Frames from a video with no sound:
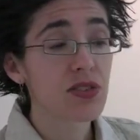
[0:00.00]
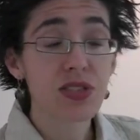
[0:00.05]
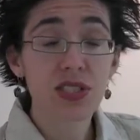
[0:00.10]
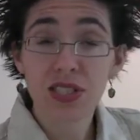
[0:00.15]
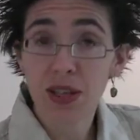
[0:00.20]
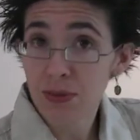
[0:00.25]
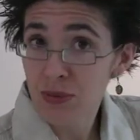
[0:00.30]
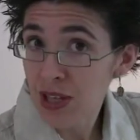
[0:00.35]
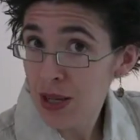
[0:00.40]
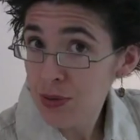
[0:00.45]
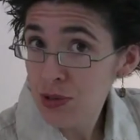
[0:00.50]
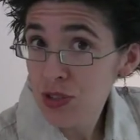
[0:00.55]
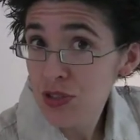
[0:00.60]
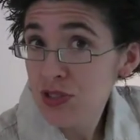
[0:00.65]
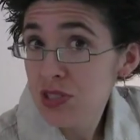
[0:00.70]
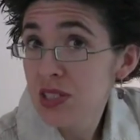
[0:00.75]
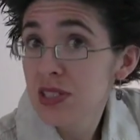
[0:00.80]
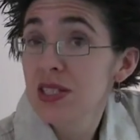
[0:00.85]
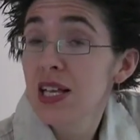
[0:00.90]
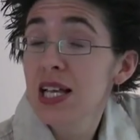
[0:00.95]
Sometimes
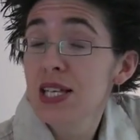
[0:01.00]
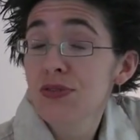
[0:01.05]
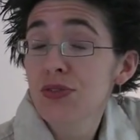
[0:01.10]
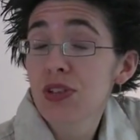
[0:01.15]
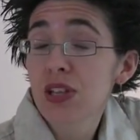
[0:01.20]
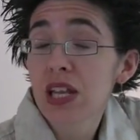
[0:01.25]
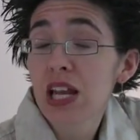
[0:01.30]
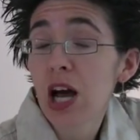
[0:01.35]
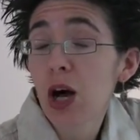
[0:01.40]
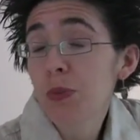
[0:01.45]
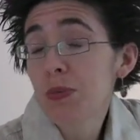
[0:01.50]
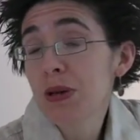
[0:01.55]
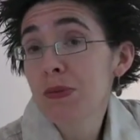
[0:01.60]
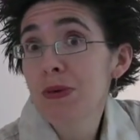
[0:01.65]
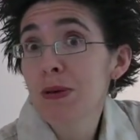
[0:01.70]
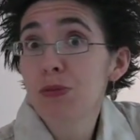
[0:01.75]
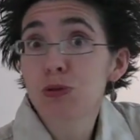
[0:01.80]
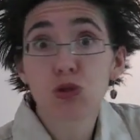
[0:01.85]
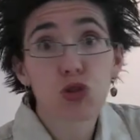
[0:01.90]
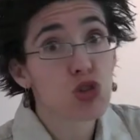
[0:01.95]
they're successful in helping
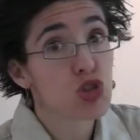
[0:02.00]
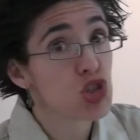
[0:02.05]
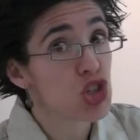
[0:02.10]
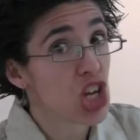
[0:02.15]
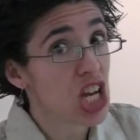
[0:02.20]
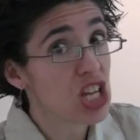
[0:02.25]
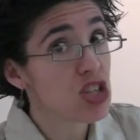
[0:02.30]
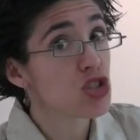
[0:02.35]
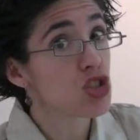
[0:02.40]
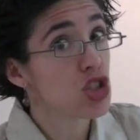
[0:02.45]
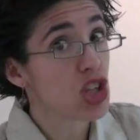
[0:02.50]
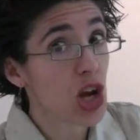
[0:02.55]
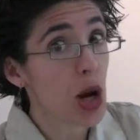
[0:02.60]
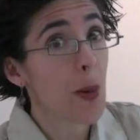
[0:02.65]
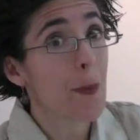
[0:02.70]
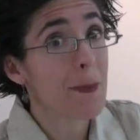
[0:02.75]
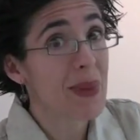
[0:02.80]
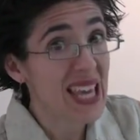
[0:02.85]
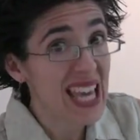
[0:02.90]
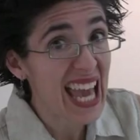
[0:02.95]
people to change
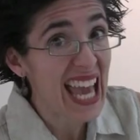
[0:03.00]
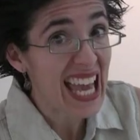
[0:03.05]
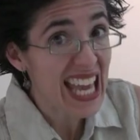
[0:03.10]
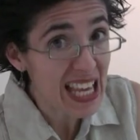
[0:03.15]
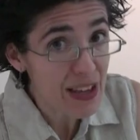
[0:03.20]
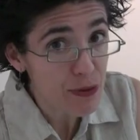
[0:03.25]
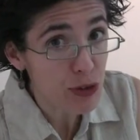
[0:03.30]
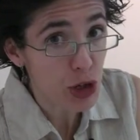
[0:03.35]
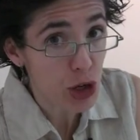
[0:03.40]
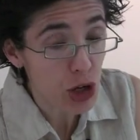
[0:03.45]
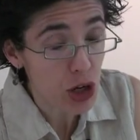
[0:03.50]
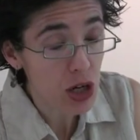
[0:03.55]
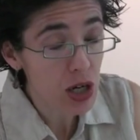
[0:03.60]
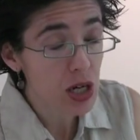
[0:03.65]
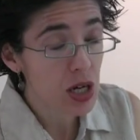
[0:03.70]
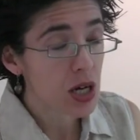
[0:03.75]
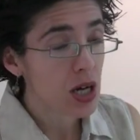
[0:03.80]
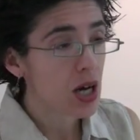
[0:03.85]
their behavior,